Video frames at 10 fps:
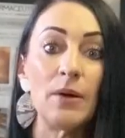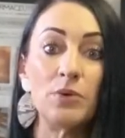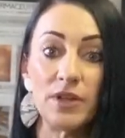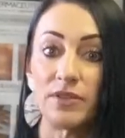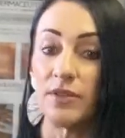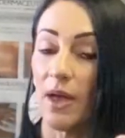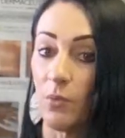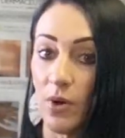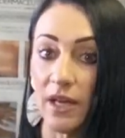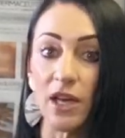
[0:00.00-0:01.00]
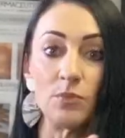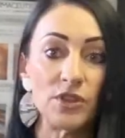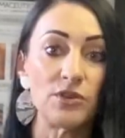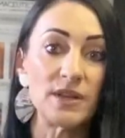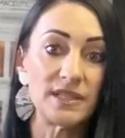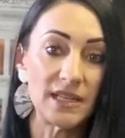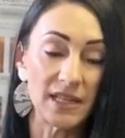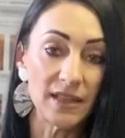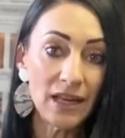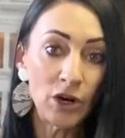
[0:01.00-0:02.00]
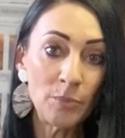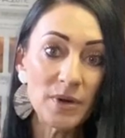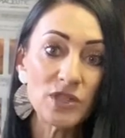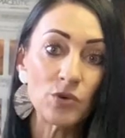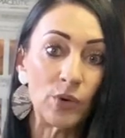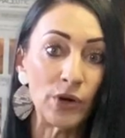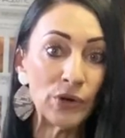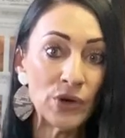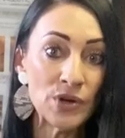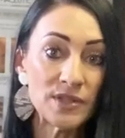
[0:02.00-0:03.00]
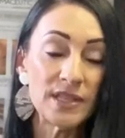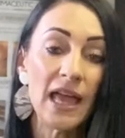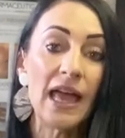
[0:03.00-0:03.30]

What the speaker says: with working with your aesthetic therapist or a nurse,